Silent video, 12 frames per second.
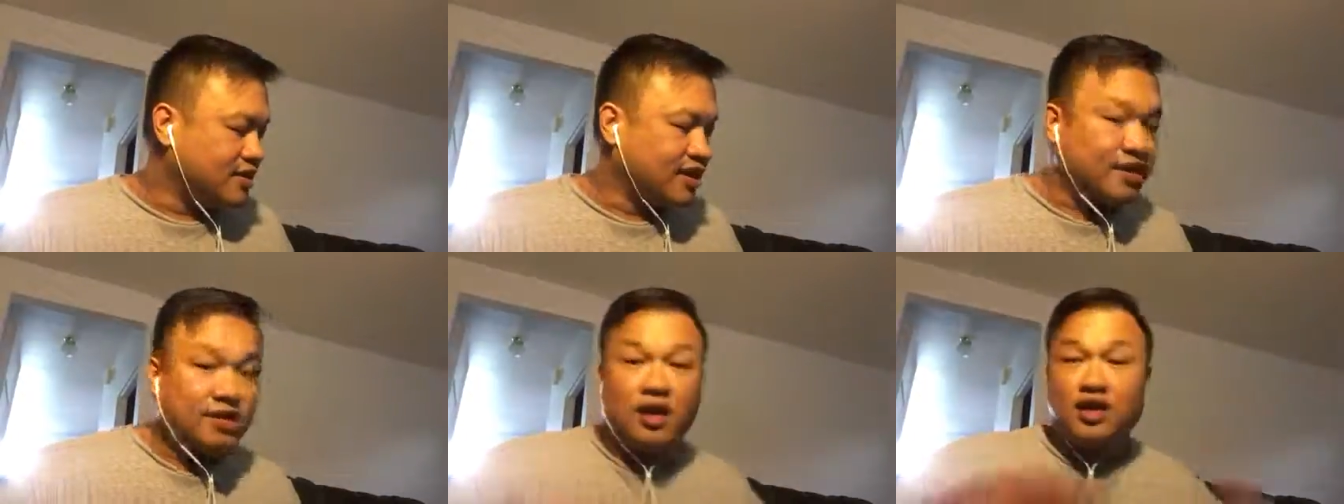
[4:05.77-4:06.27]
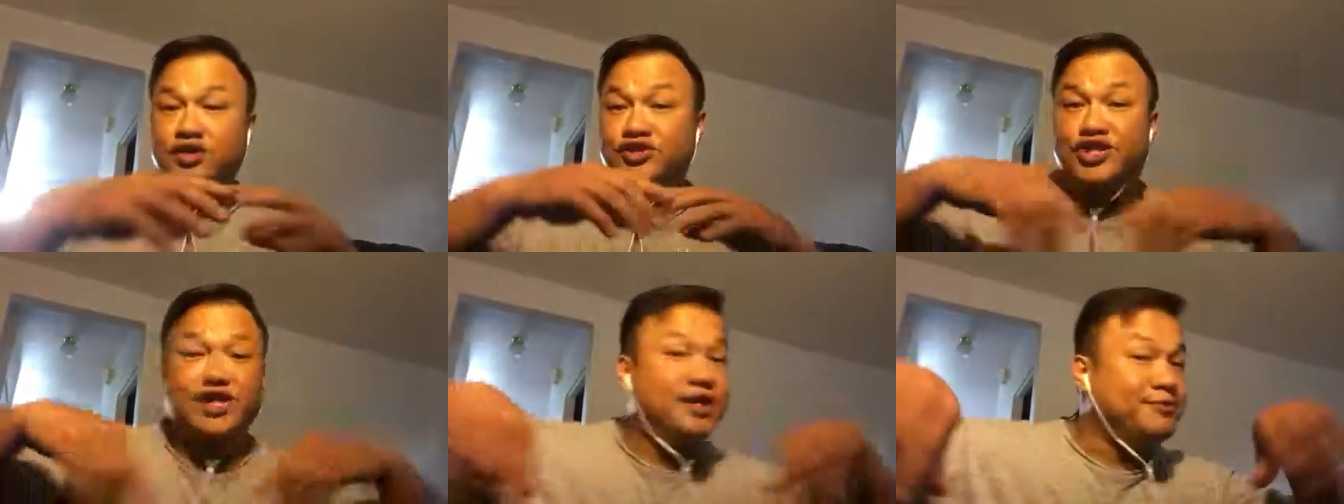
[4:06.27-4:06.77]

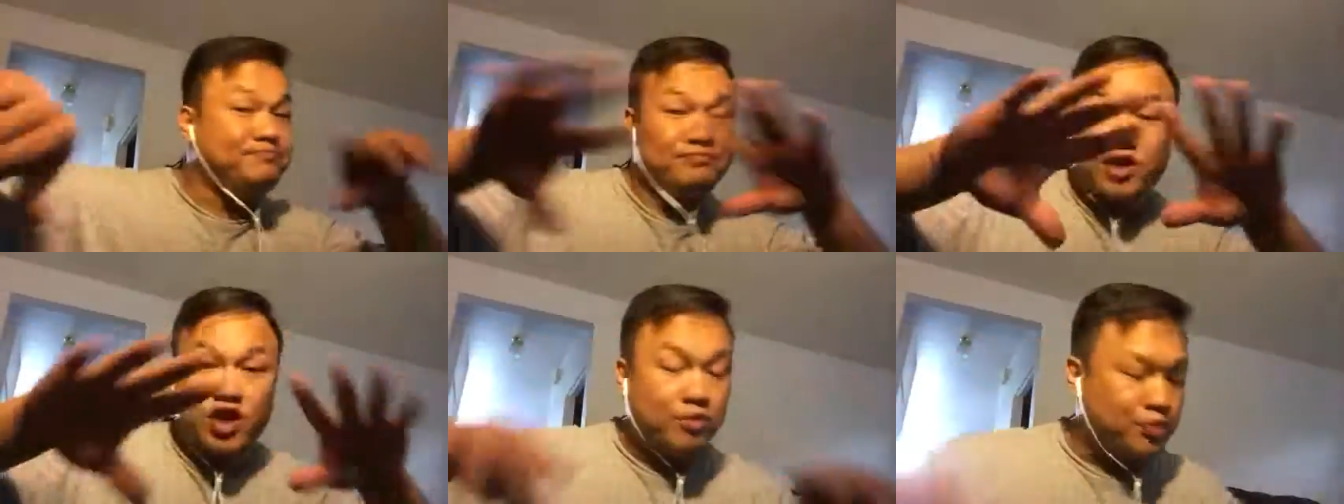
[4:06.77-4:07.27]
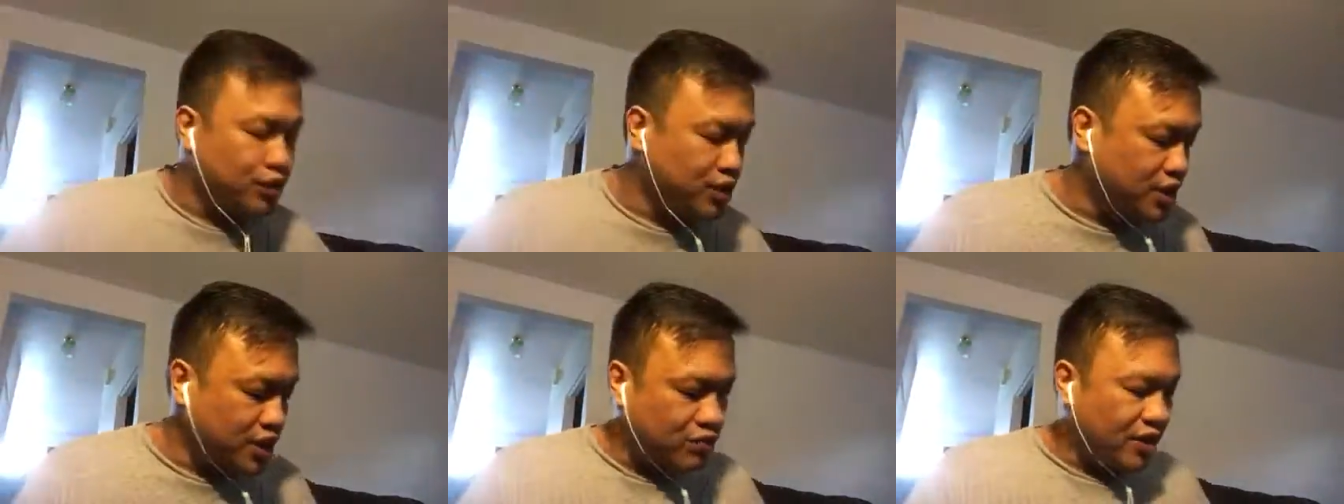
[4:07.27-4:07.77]
technology
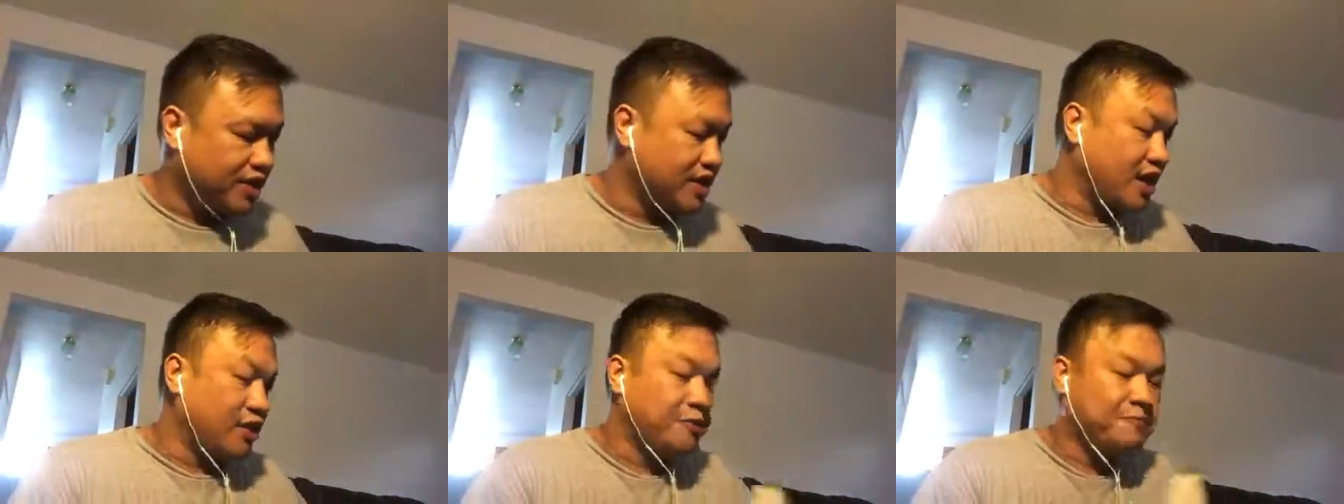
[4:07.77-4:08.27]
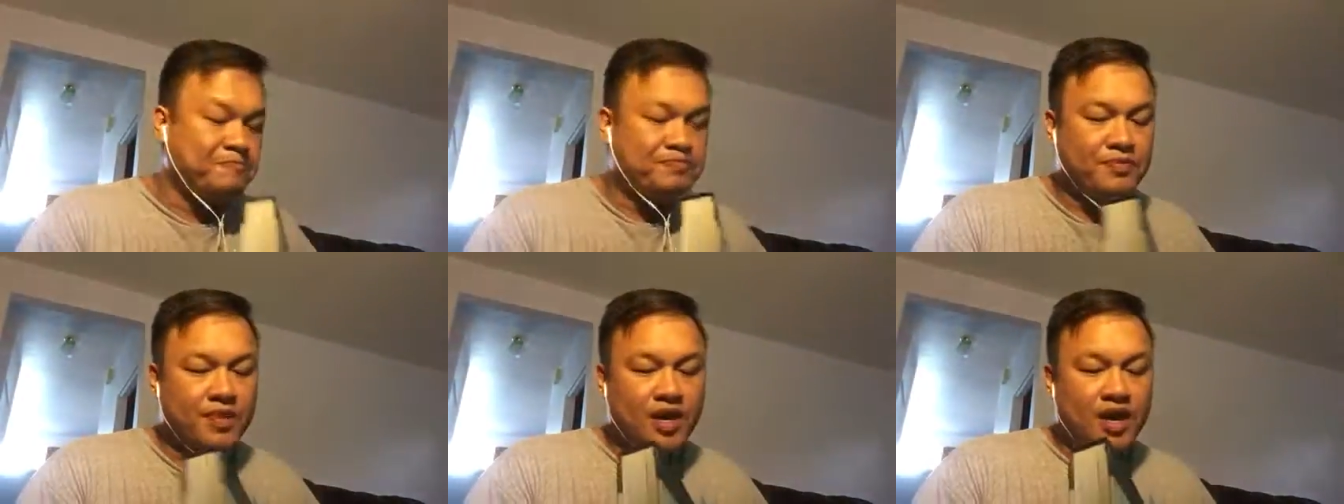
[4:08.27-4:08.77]
community right there.
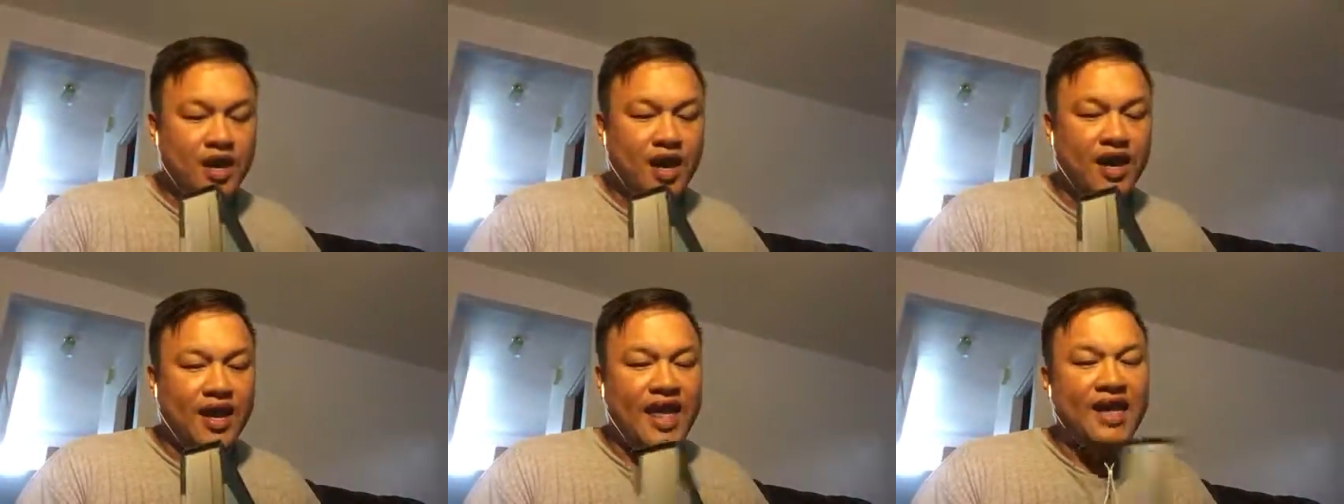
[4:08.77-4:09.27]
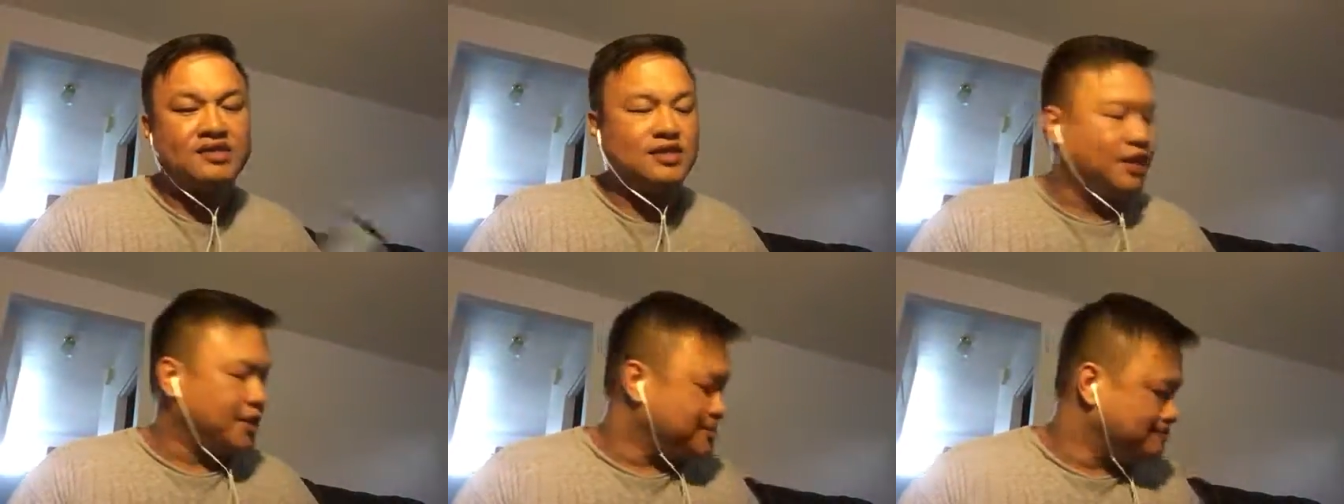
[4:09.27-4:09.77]
And
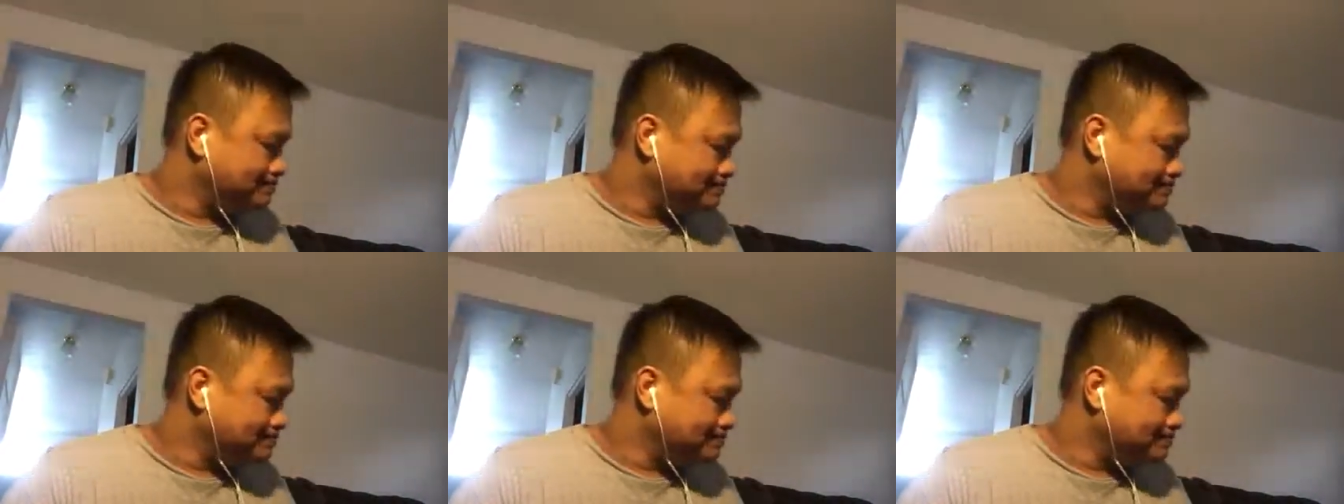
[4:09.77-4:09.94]
lastly,